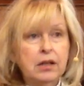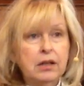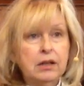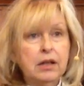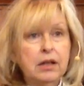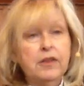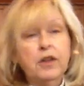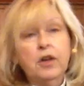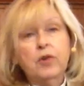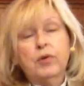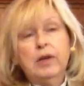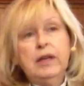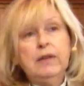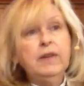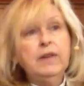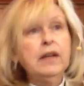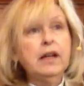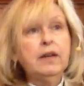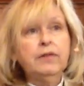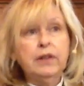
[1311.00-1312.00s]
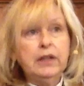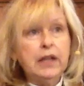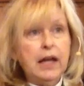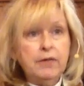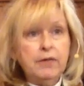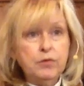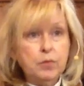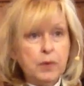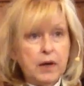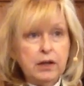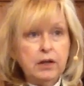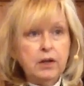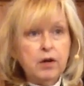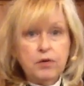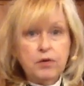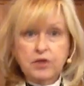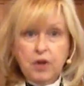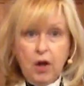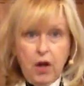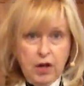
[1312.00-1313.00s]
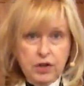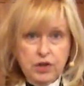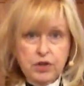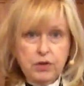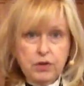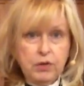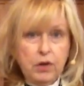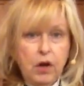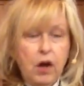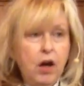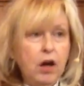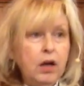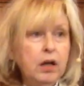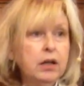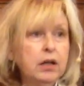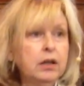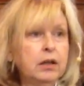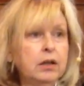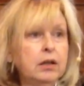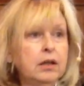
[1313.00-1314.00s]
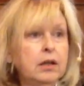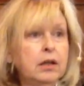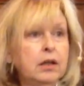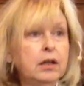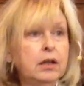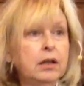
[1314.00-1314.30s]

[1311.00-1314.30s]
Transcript: that the grieving of a loved one goes on too long,